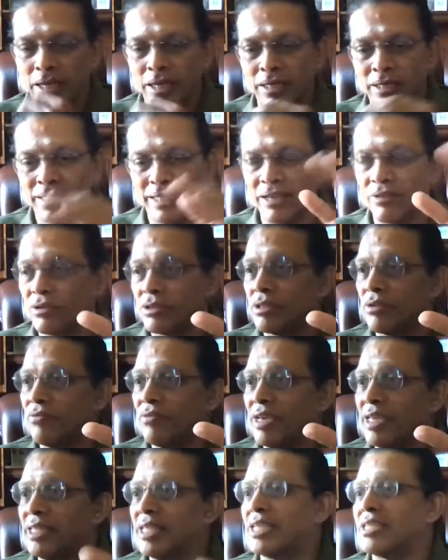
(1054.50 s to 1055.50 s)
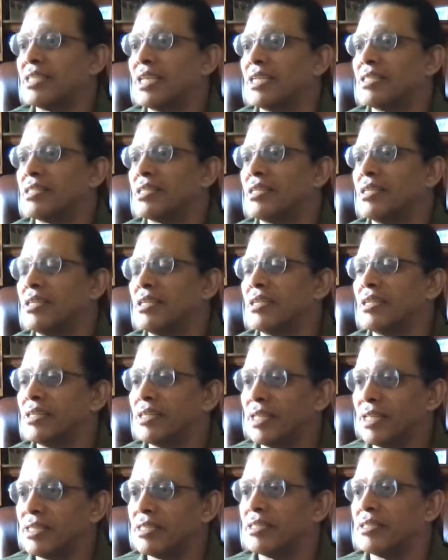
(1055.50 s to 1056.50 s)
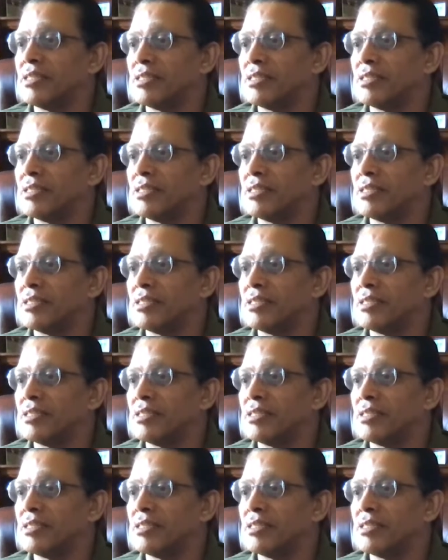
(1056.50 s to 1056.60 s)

there was a Vedic Sanskrit and there is a